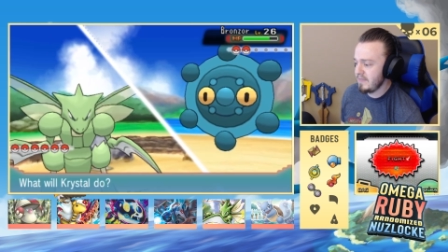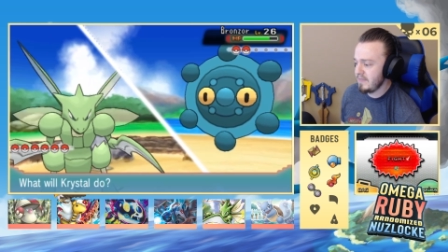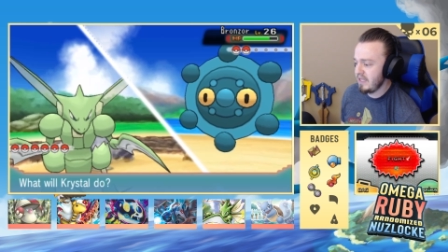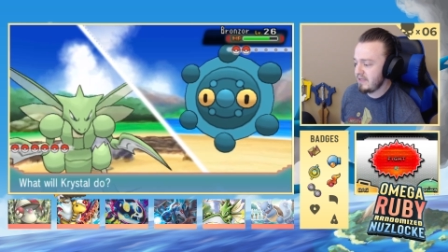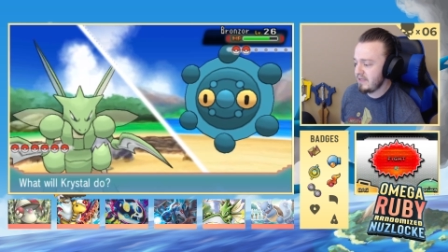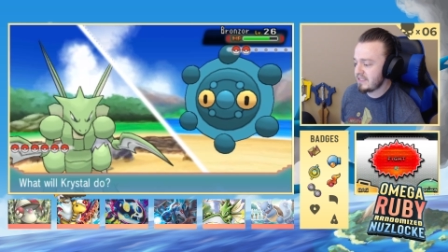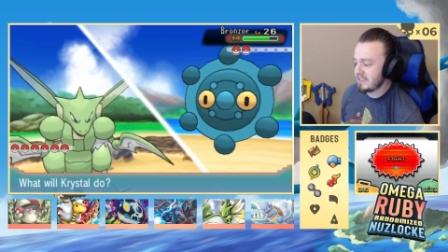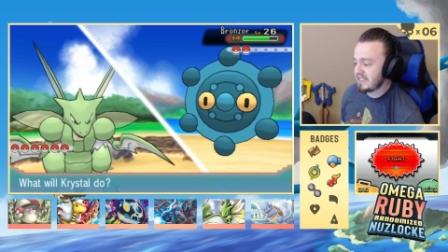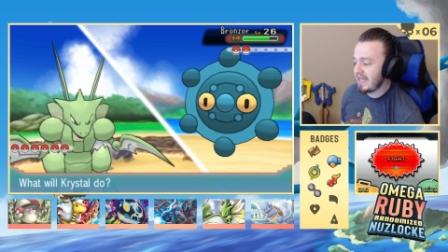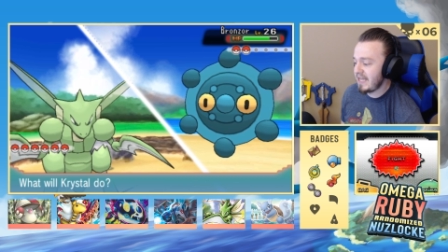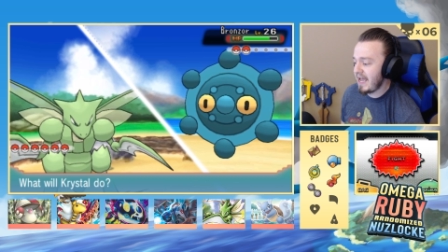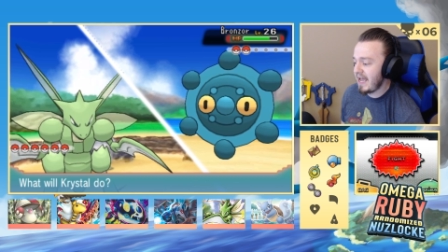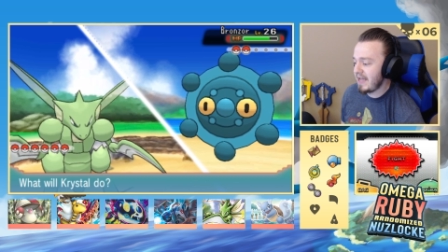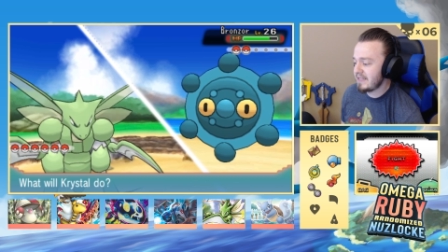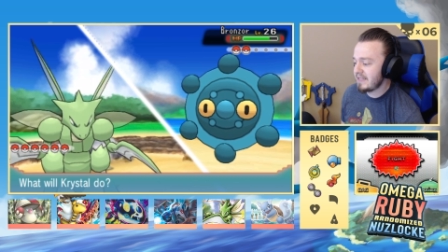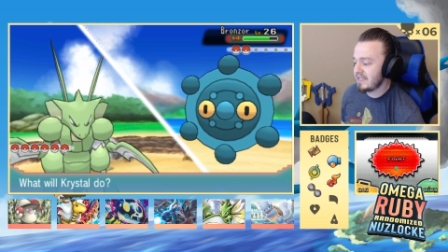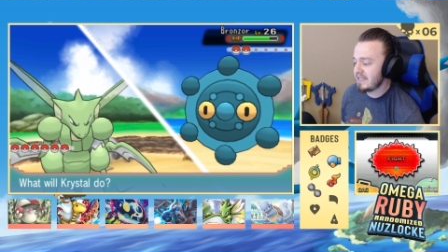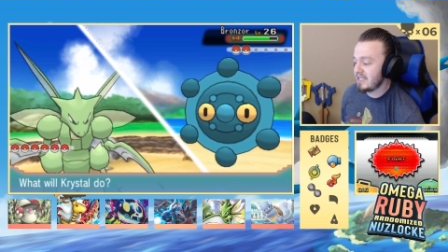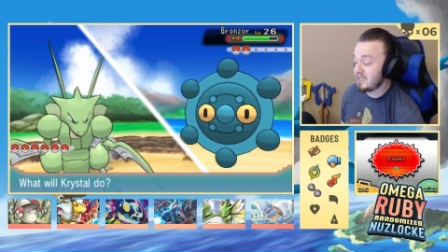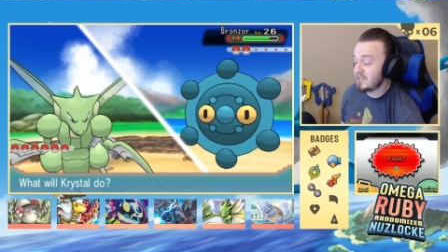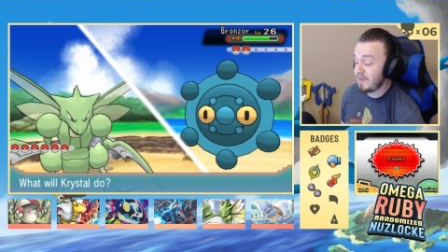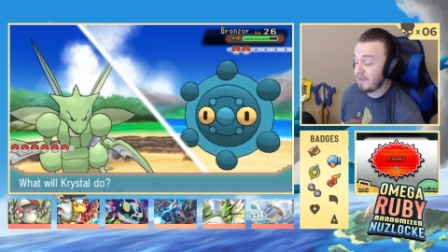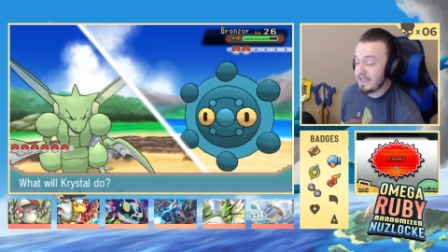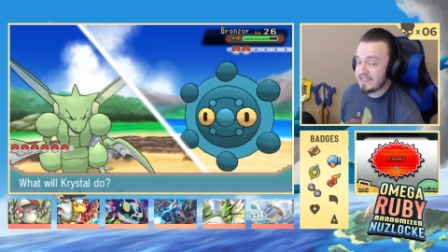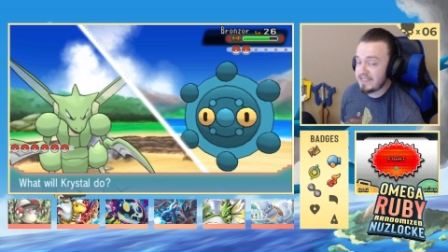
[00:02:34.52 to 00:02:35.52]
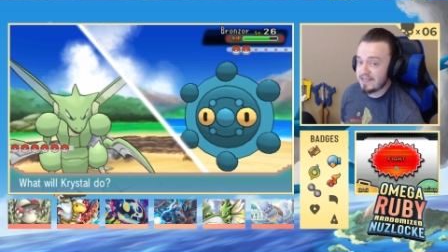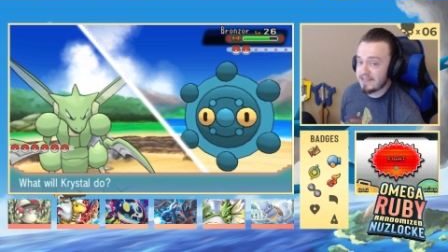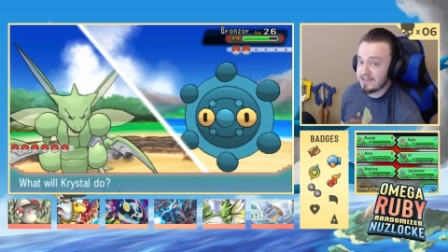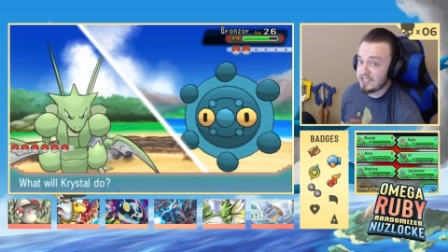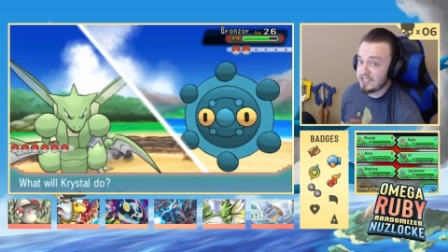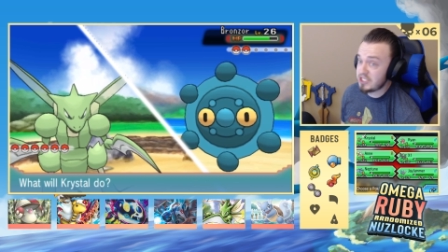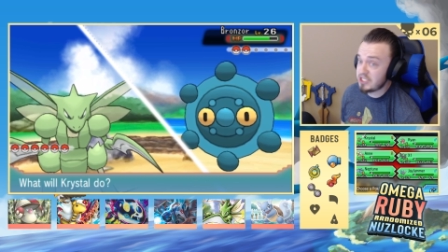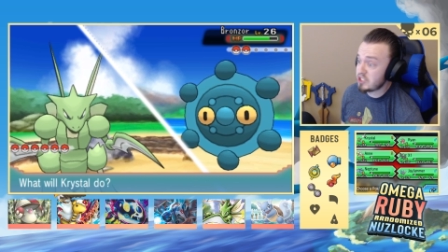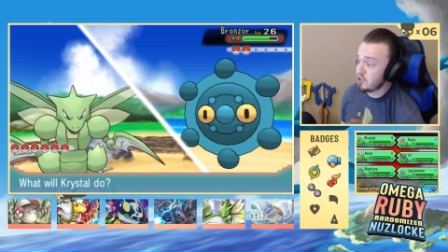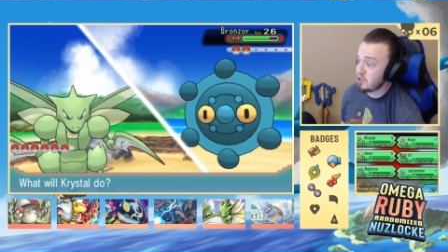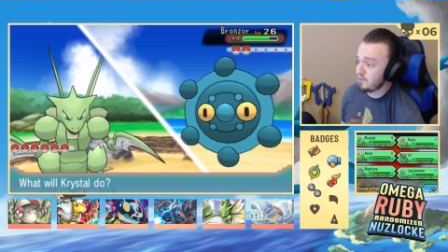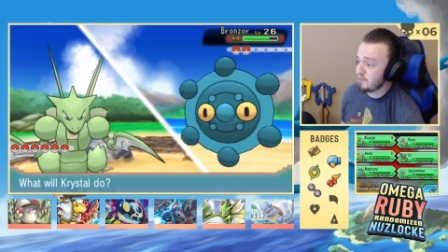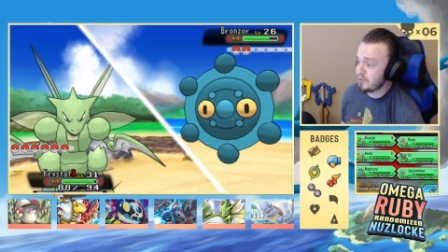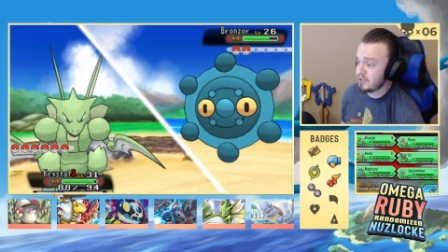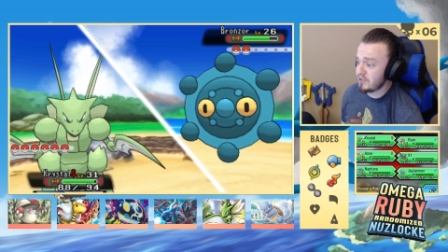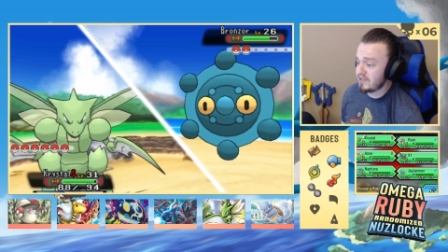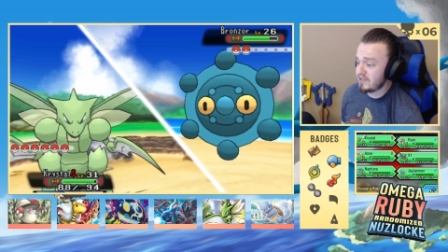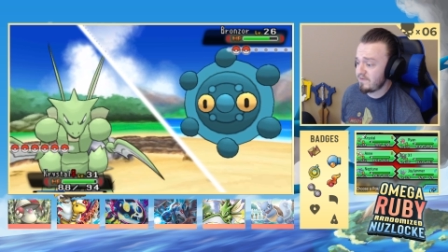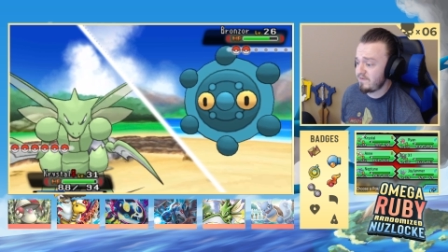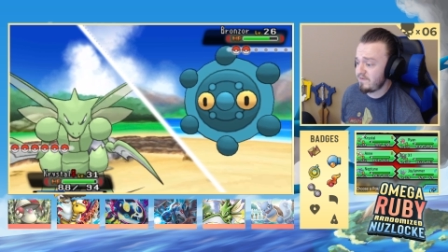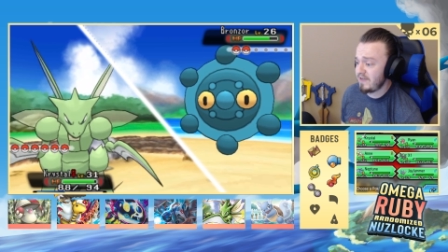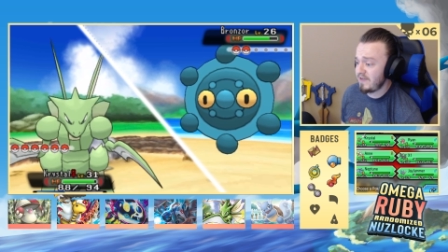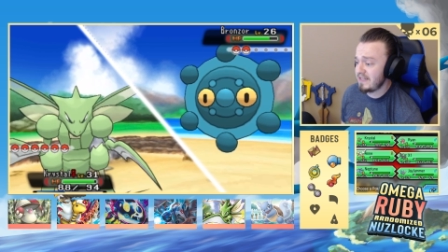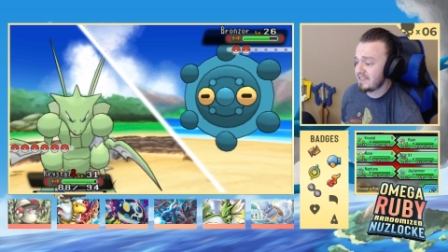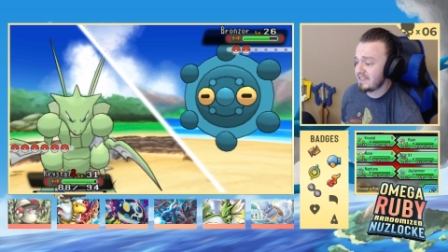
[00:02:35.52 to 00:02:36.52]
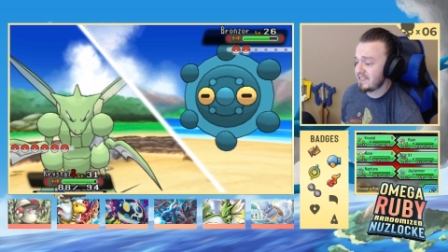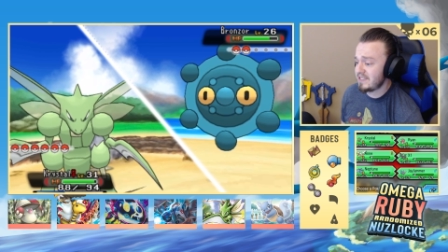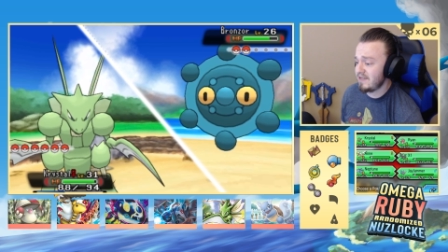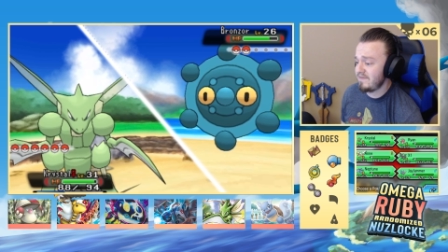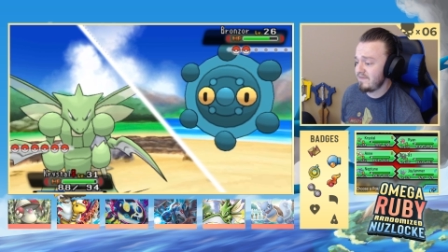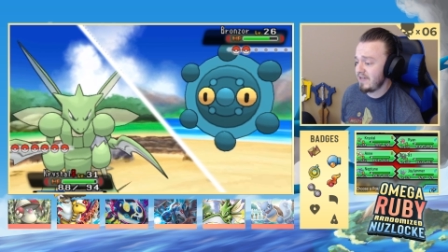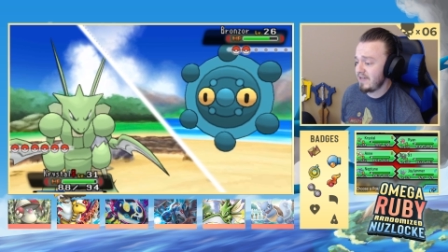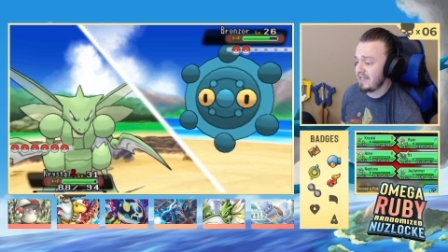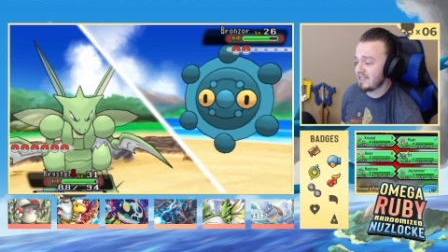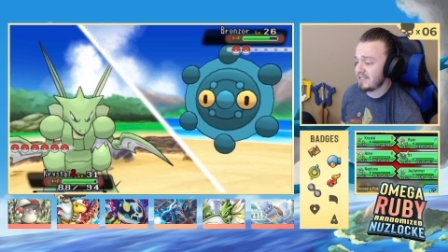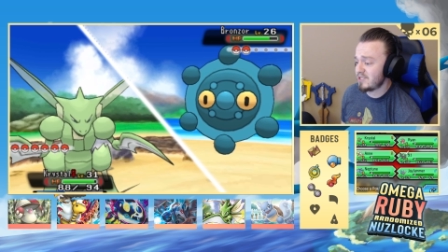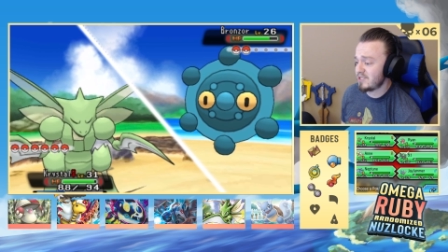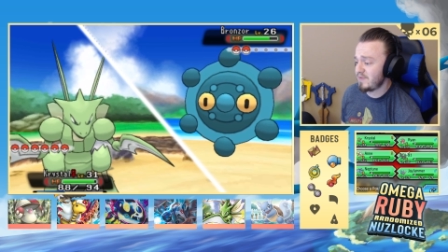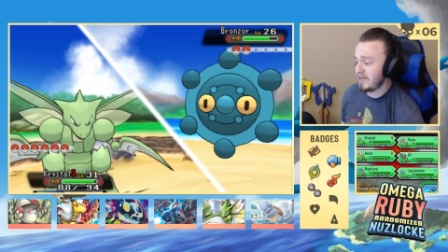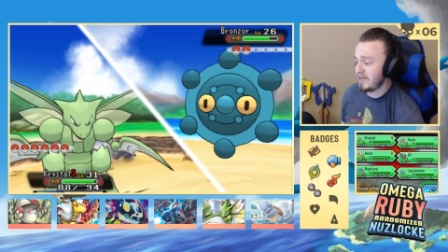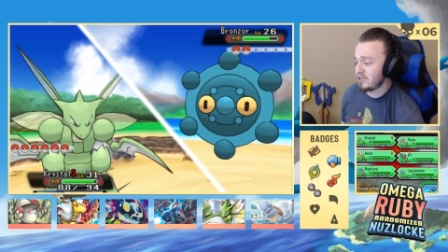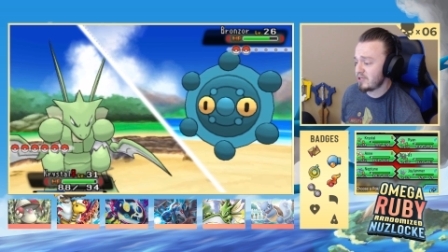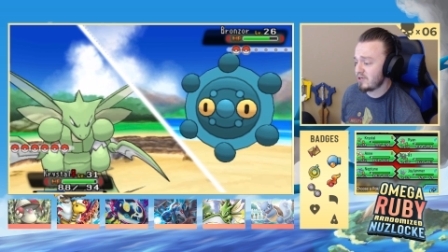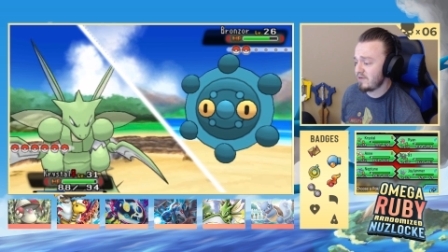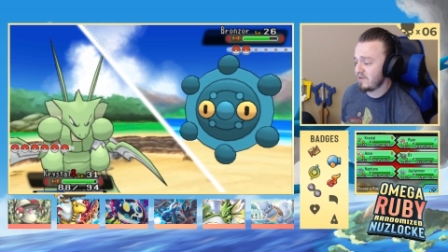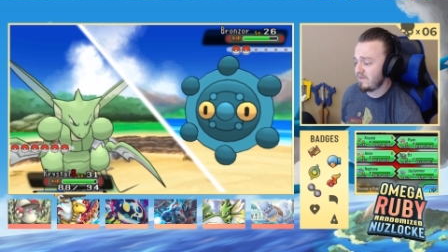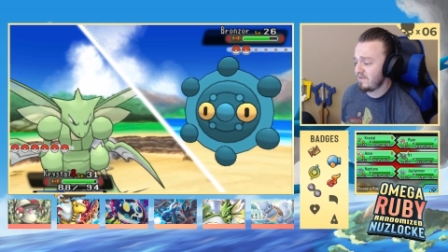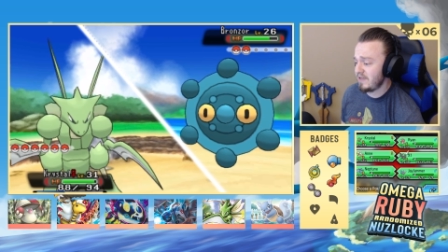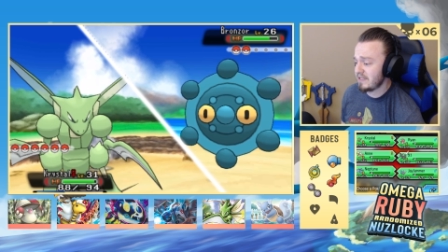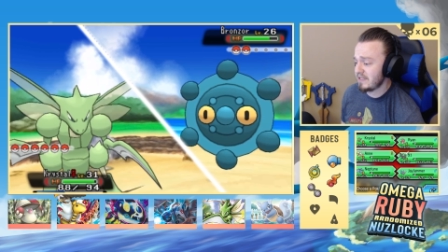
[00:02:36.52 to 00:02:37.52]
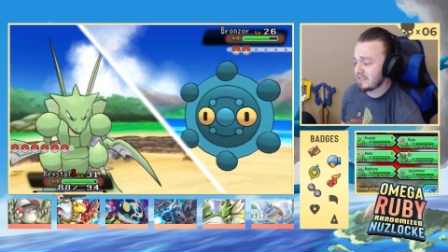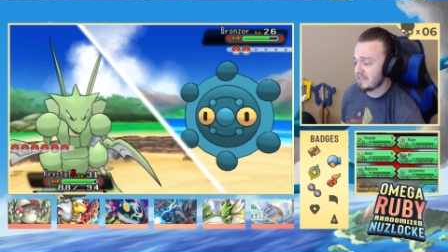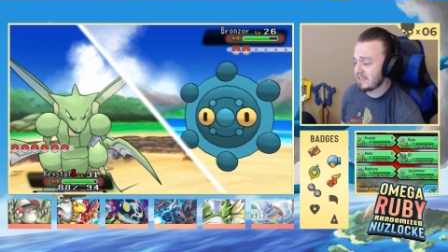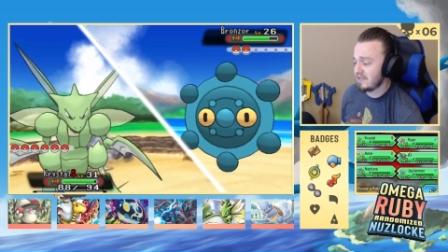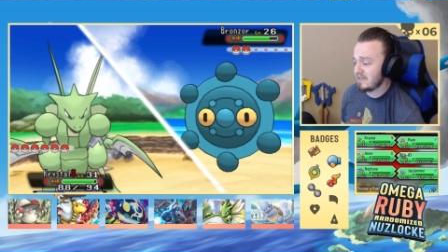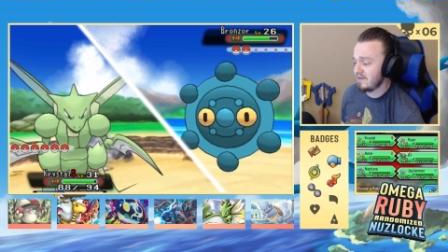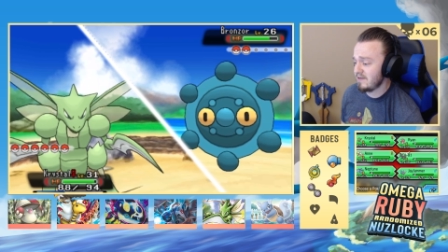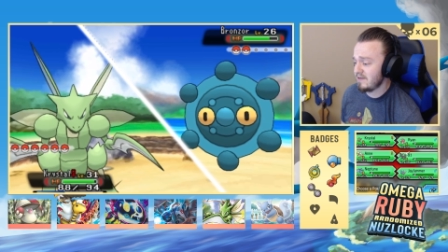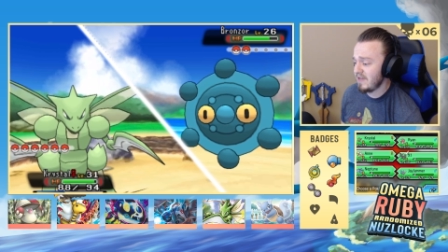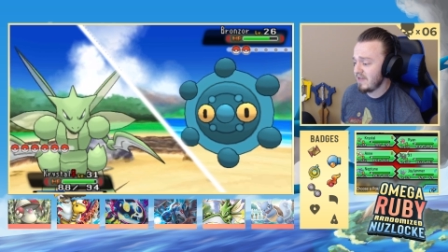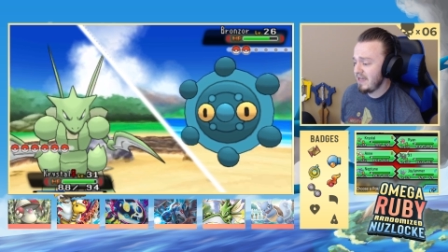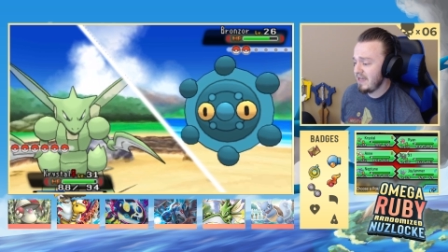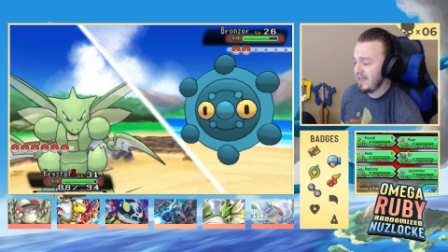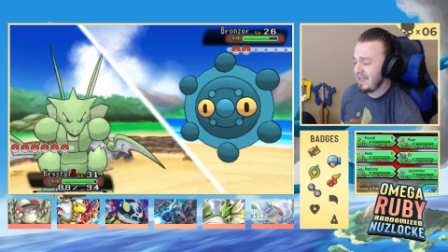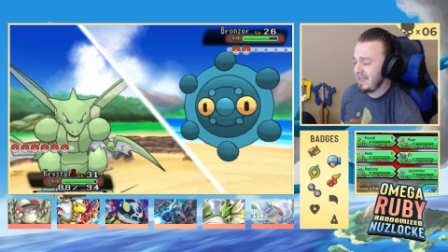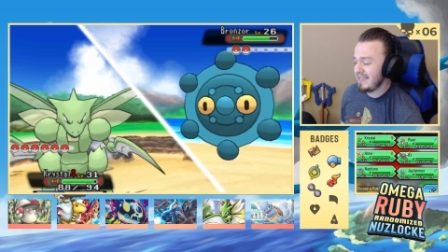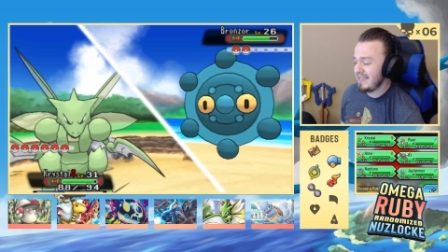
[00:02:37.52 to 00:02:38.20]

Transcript: stats. It's basically super defensive and special defensive.